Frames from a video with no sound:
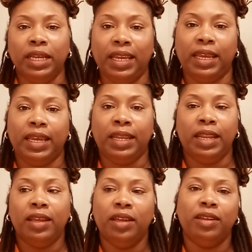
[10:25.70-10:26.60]
And
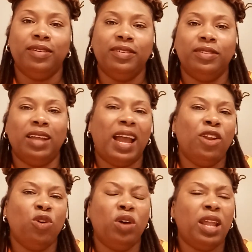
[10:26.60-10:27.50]
I
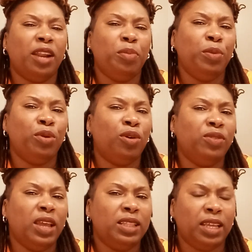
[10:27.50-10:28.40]
know a lot of people
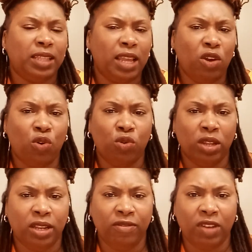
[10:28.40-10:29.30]
don't think that they hold
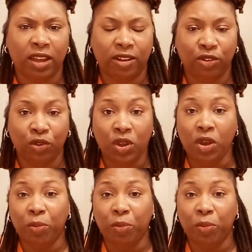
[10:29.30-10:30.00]
any value,